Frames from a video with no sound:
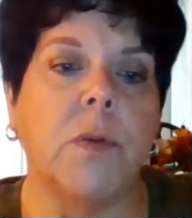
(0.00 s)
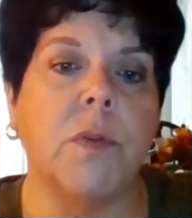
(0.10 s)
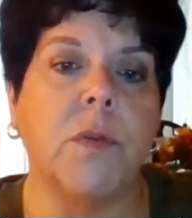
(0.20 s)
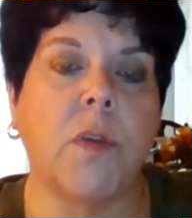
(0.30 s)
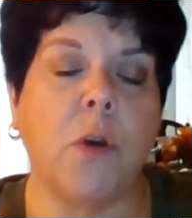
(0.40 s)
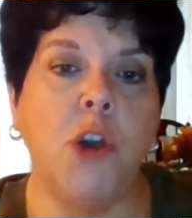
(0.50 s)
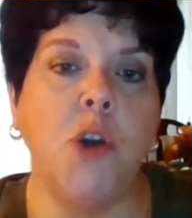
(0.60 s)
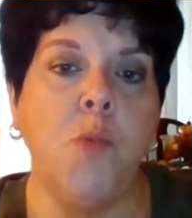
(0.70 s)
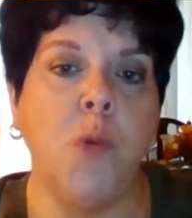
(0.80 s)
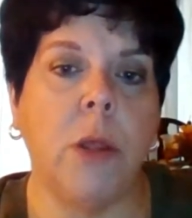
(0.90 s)
So
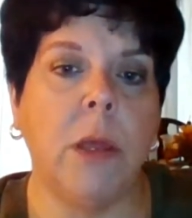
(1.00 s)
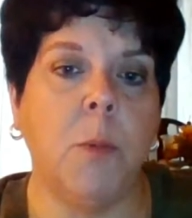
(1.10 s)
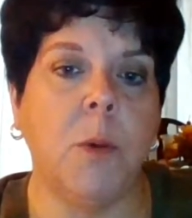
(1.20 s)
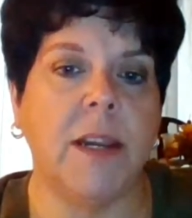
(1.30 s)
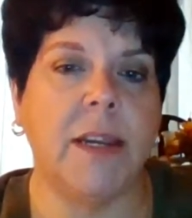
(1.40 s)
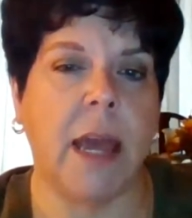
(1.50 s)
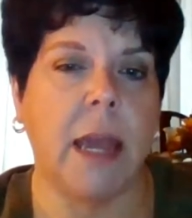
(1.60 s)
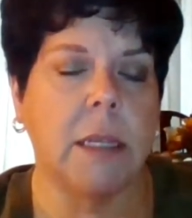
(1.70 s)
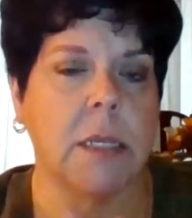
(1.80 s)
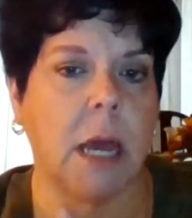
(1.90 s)
you really want to
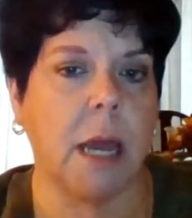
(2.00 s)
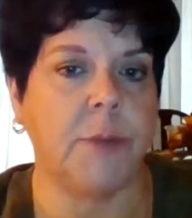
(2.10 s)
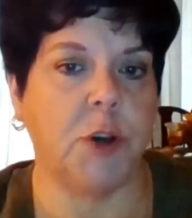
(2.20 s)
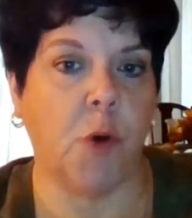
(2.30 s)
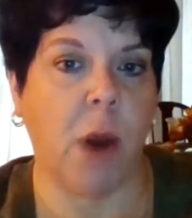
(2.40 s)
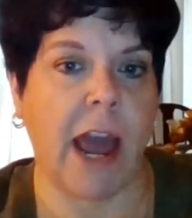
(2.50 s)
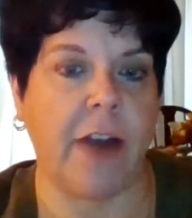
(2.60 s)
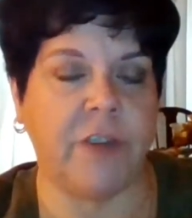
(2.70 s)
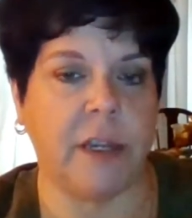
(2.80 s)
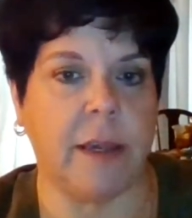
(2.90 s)
take time to
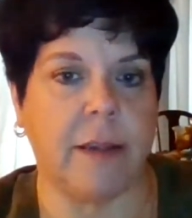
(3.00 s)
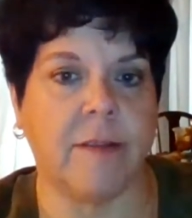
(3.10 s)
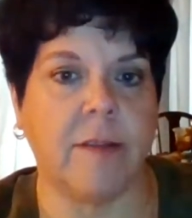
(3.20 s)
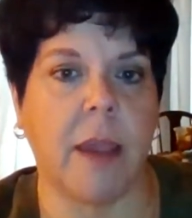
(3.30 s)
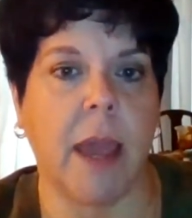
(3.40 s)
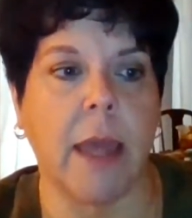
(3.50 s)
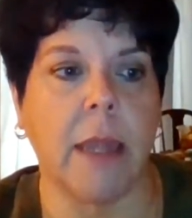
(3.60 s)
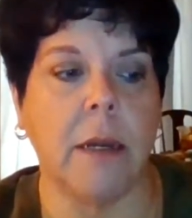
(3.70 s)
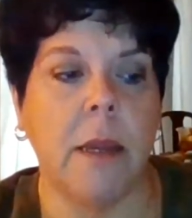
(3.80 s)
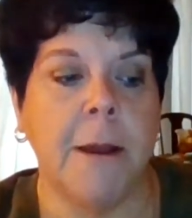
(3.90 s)
craft this.
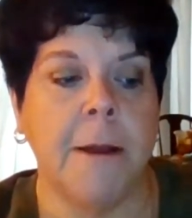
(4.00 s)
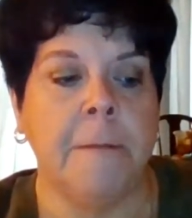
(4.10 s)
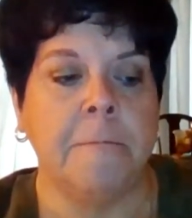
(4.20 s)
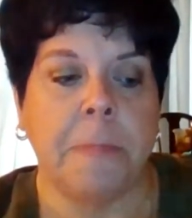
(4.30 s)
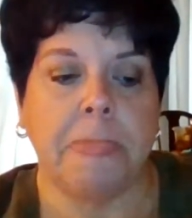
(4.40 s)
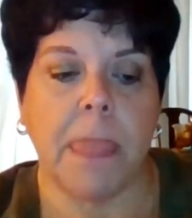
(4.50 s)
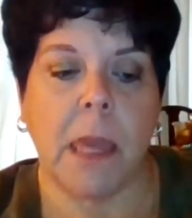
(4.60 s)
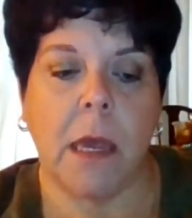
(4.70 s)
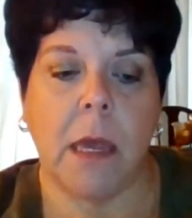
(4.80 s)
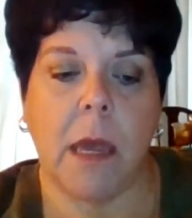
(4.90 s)
And
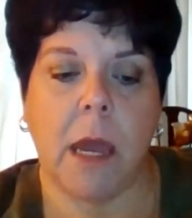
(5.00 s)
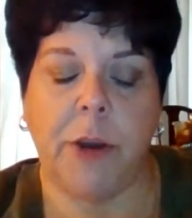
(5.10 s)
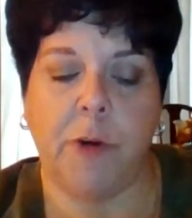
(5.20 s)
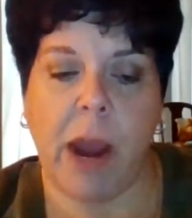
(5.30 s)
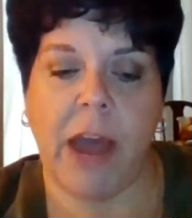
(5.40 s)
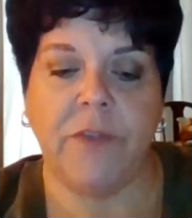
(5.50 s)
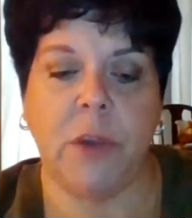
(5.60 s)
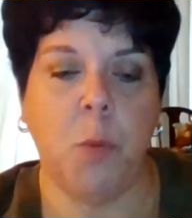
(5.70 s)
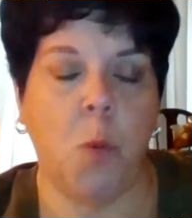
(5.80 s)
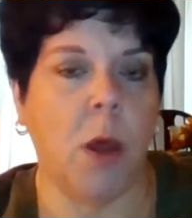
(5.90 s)
I
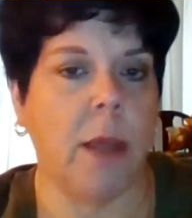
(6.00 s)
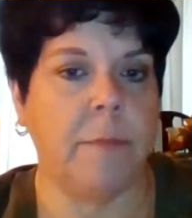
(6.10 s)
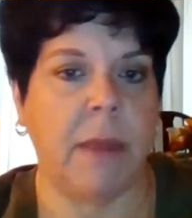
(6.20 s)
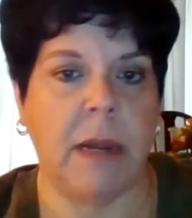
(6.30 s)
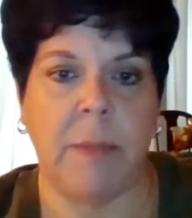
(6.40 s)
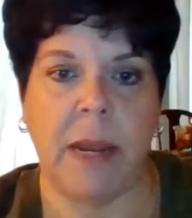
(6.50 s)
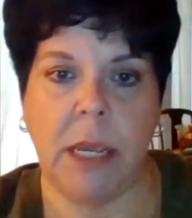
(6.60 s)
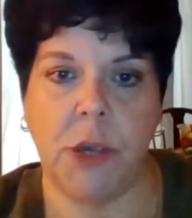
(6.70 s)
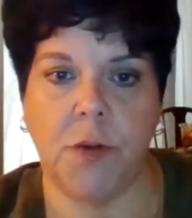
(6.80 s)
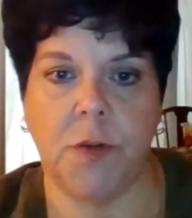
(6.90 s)
crafted one many, many
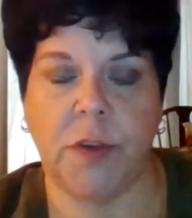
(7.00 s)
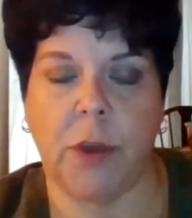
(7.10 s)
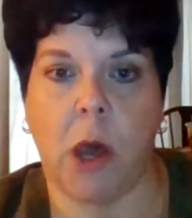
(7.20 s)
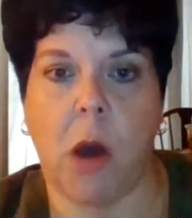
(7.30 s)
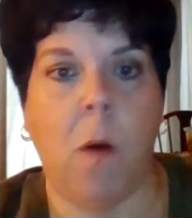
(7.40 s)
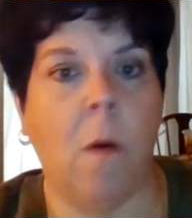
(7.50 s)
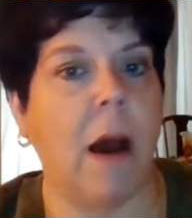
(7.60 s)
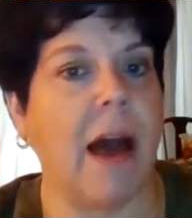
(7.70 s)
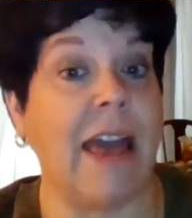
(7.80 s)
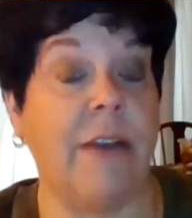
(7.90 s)
years ago.
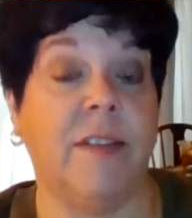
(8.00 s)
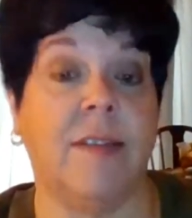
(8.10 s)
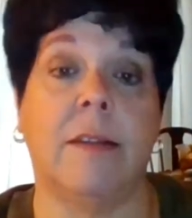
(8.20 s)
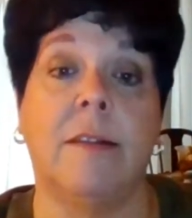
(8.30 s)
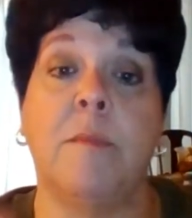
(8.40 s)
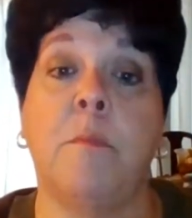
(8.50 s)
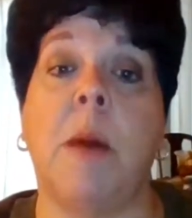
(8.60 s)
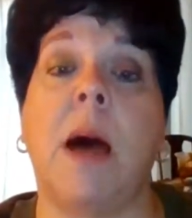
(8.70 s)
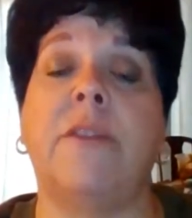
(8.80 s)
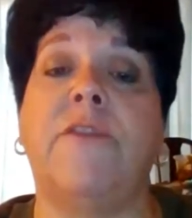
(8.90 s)
I have since
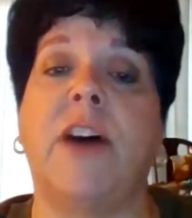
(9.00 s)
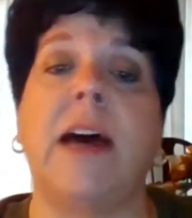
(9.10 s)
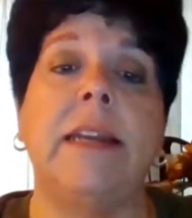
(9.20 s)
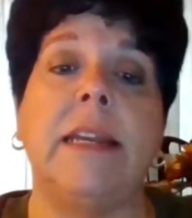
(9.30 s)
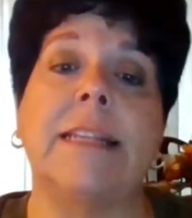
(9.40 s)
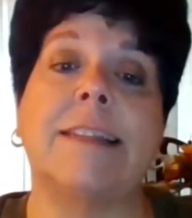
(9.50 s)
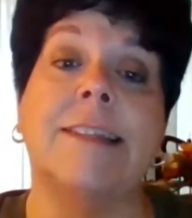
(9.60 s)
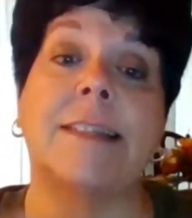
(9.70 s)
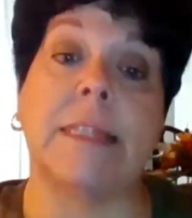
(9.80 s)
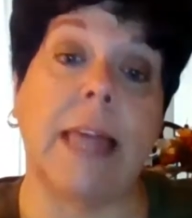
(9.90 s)
modified it
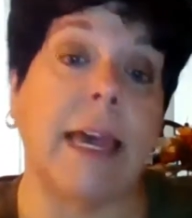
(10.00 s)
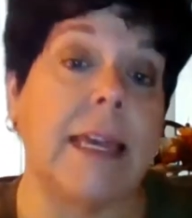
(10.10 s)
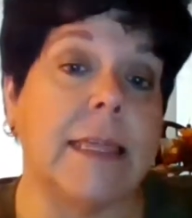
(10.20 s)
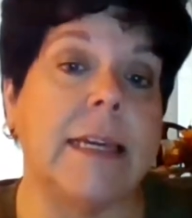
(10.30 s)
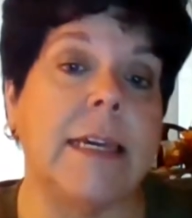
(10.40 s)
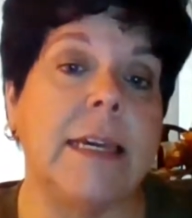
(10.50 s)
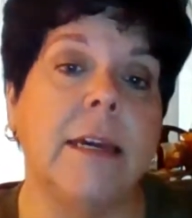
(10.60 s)
slightly